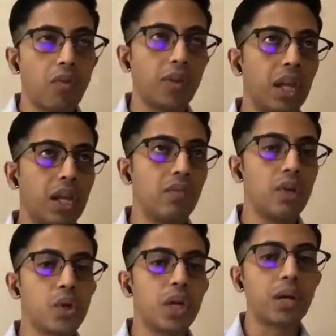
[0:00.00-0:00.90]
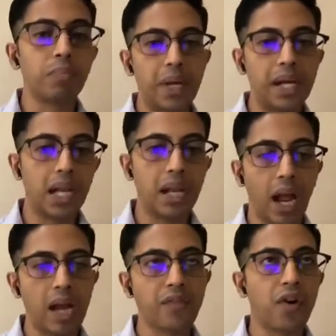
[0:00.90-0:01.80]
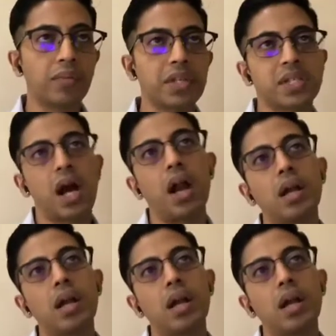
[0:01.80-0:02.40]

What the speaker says: the individual completely right from the start,